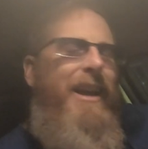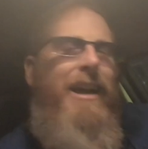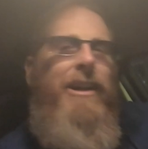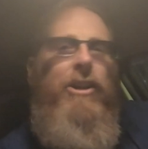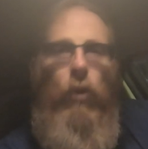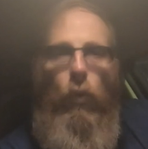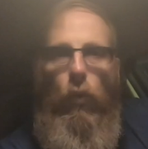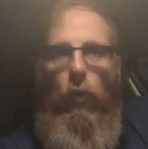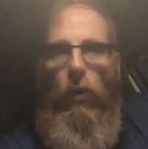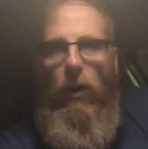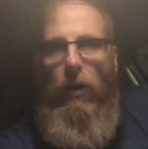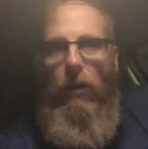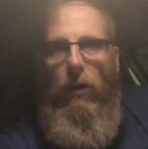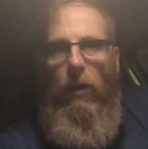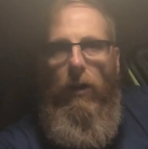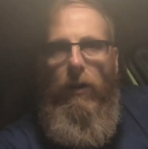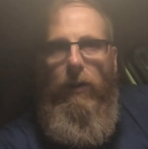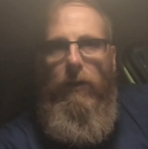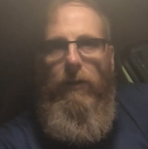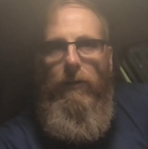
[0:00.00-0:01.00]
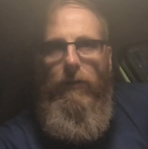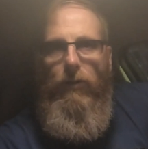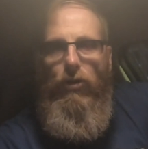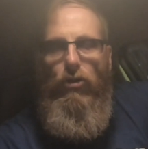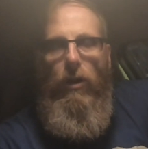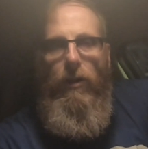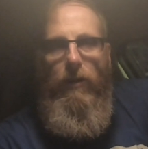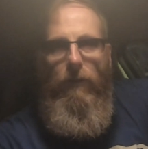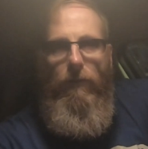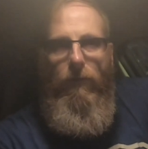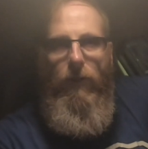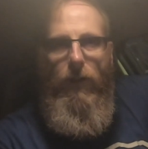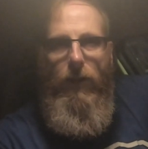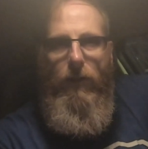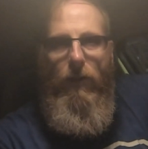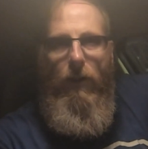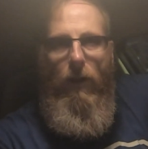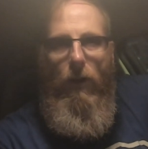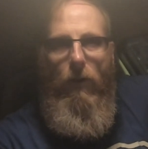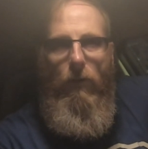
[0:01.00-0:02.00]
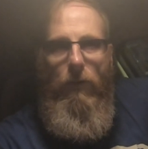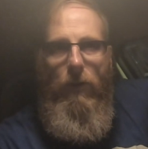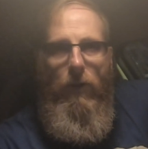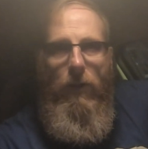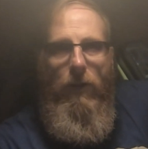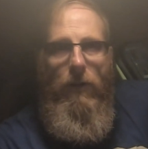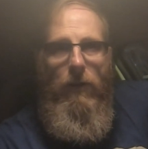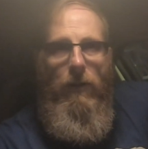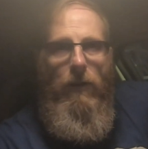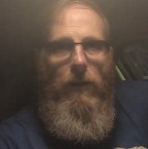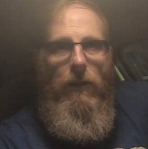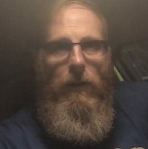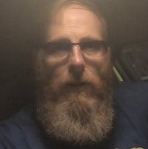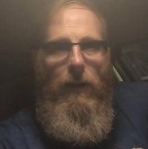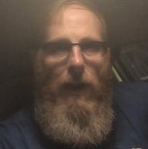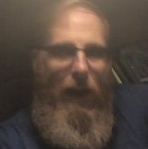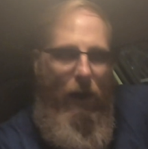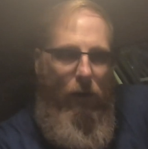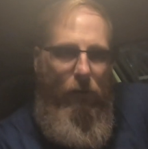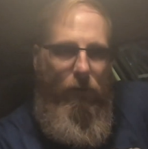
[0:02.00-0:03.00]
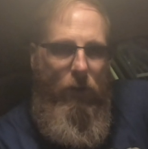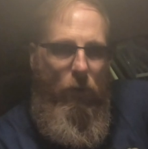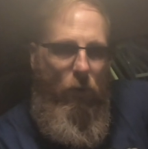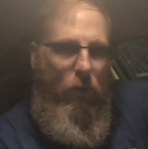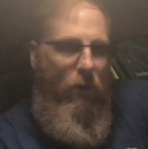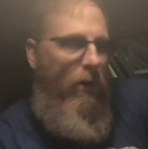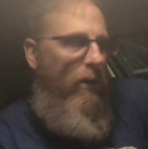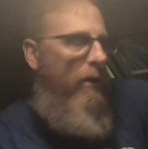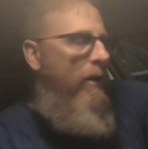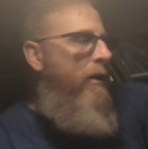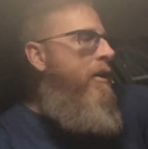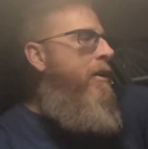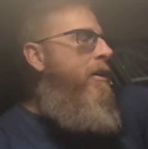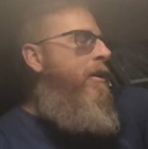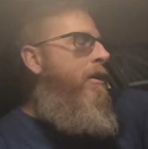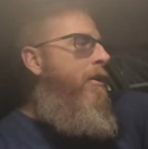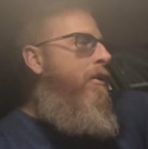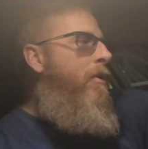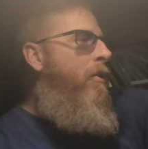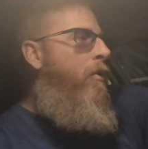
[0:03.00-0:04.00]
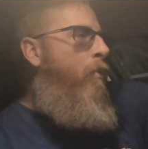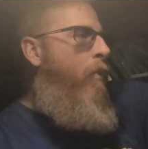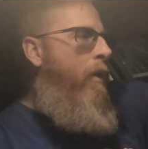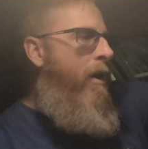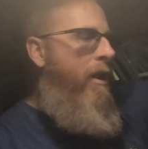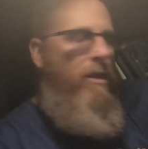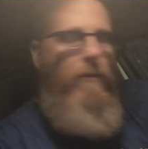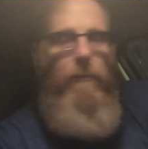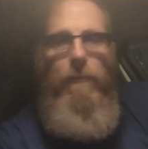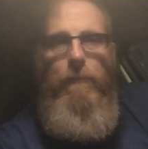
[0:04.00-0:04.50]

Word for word: to work on trying to figure out how they work. One of them